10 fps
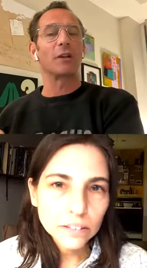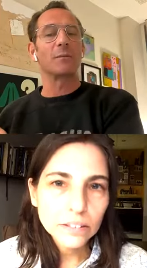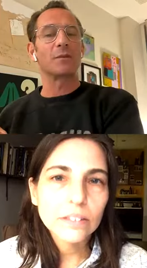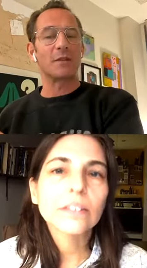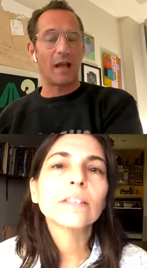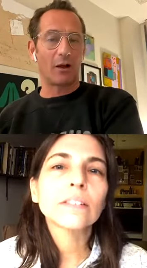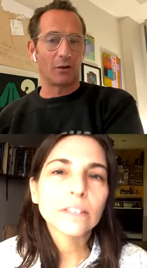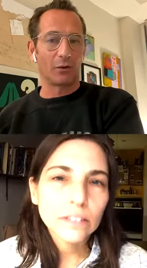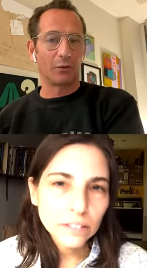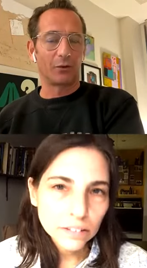Speaker 1: in
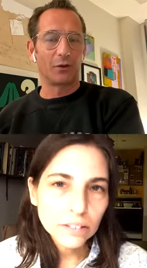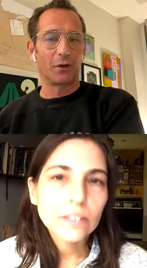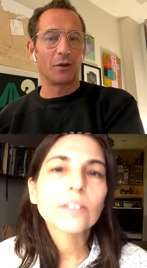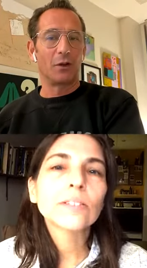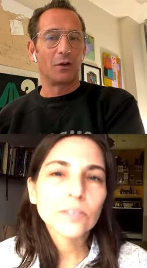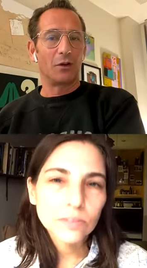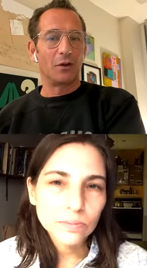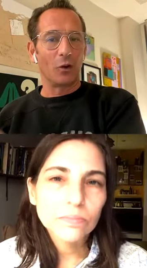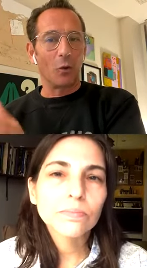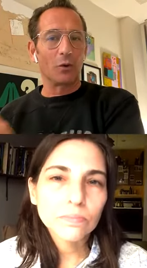themselves.
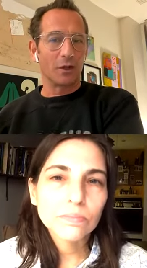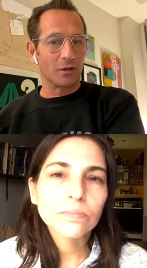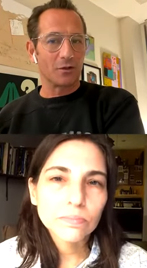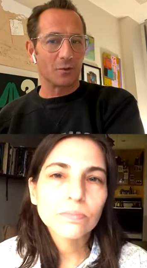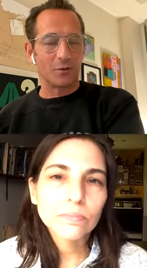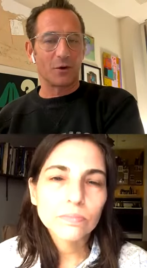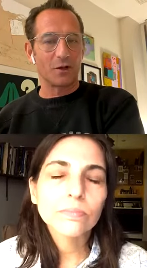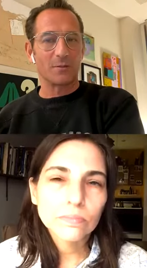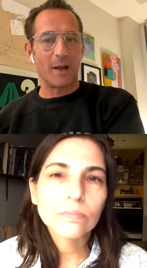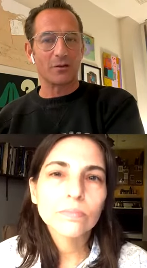The audience was
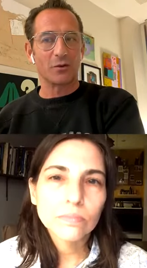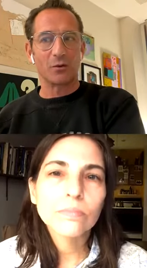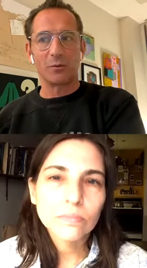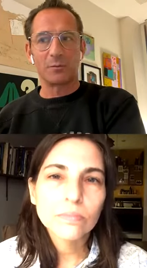very special